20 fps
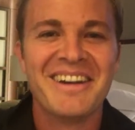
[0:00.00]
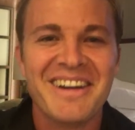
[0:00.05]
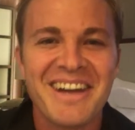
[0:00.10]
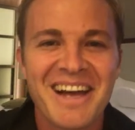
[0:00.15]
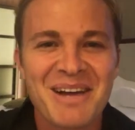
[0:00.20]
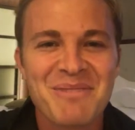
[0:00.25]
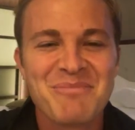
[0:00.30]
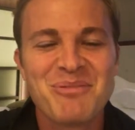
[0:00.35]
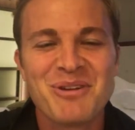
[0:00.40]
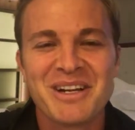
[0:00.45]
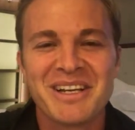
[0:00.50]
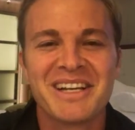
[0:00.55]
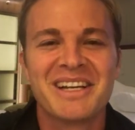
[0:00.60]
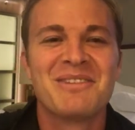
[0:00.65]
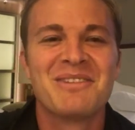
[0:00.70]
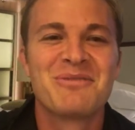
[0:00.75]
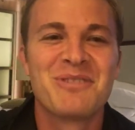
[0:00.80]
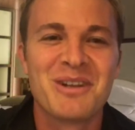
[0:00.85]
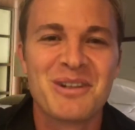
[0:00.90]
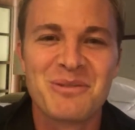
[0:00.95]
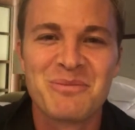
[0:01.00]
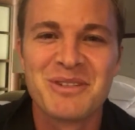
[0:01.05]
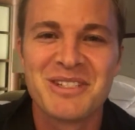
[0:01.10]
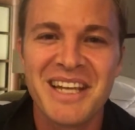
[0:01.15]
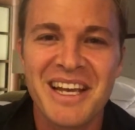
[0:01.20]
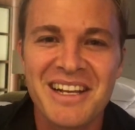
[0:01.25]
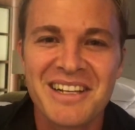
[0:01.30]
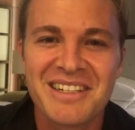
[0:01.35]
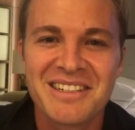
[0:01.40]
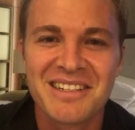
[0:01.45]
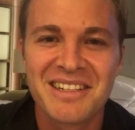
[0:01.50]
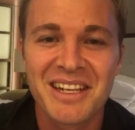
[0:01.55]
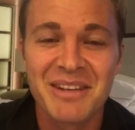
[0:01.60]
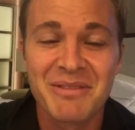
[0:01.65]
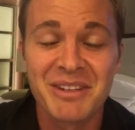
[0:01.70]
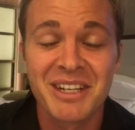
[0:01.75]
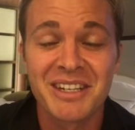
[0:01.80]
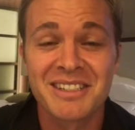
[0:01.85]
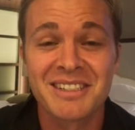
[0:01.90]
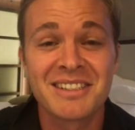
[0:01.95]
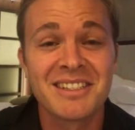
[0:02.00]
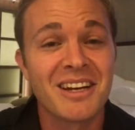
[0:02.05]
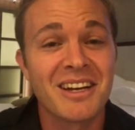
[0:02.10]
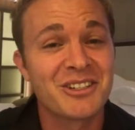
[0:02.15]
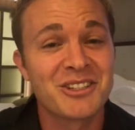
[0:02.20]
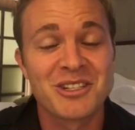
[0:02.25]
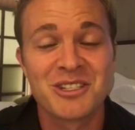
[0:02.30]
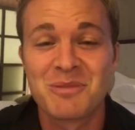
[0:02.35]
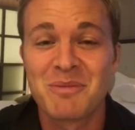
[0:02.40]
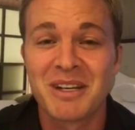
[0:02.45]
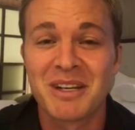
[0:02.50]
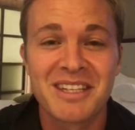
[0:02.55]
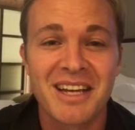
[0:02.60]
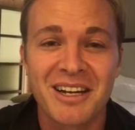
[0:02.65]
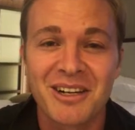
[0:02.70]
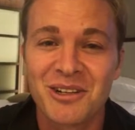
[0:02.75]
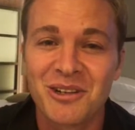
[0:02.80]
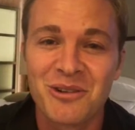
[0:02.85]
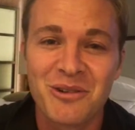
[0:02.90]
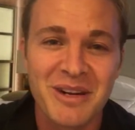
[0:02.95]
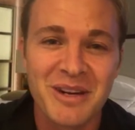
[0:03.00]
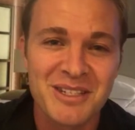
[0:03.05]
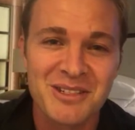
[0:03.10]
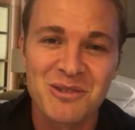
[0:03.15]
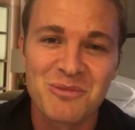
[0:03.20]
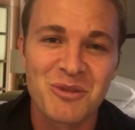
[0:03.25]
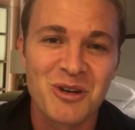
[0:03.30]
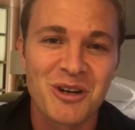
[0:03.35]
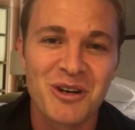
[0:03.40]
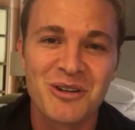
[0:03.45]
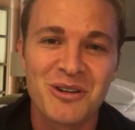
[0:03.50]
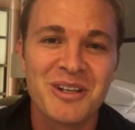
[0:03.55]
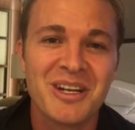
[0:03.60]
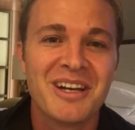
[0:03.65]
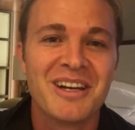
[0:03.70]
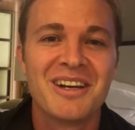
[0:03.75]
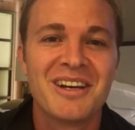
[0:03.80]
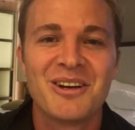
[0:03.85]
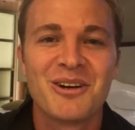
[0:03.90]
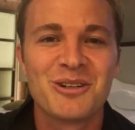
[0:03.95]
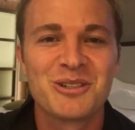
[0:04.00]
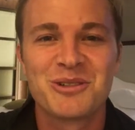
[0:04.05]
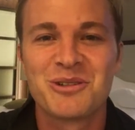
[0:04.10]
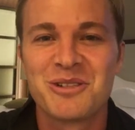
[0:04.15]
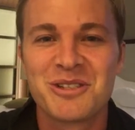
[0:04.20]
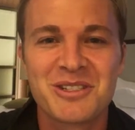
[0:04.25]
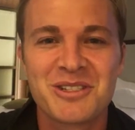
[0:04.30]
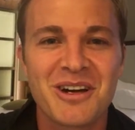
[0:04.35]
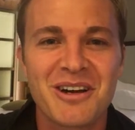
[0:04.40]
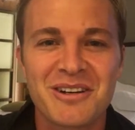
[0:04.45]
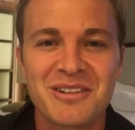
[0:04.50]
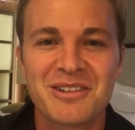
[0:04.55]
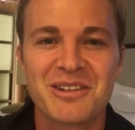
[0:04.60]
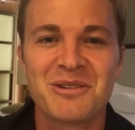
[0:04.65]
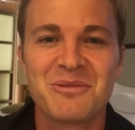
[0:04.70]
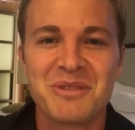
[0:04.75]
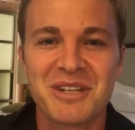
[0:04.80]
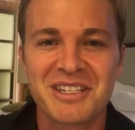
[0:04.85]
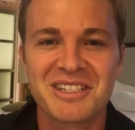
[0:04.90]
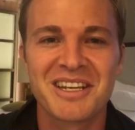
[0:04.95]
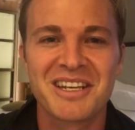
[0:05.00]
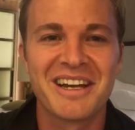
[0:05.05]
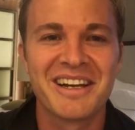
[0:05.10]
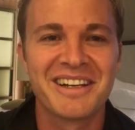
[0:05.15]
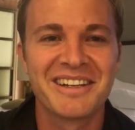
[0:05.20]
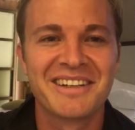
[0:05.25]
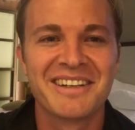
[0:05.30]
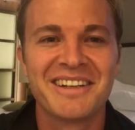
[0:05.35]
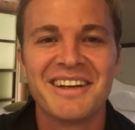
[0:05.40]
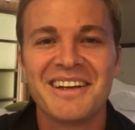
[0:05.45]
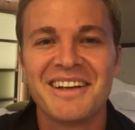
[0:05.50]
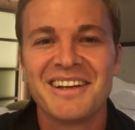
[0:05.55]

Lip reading: and putting it in front of the Mercedes and giving us such a spectacular race tomorrow. Also, the start is going to be exciting.